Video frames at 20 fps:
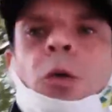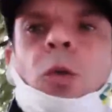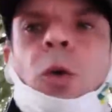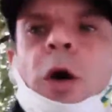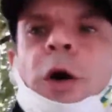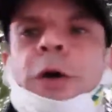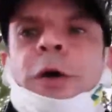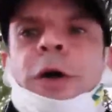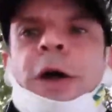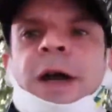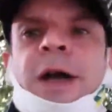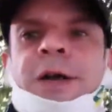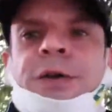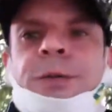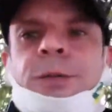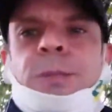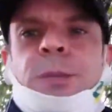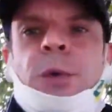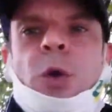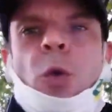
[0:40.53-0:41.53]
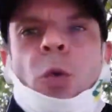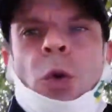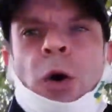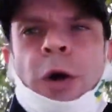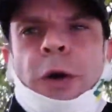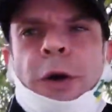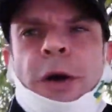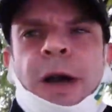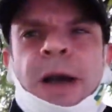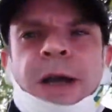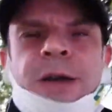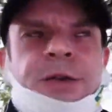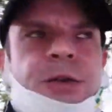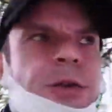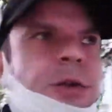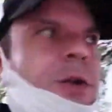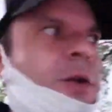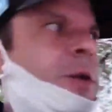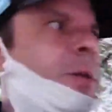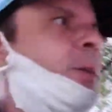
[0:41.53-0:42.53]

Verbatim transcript: Water has water hazard.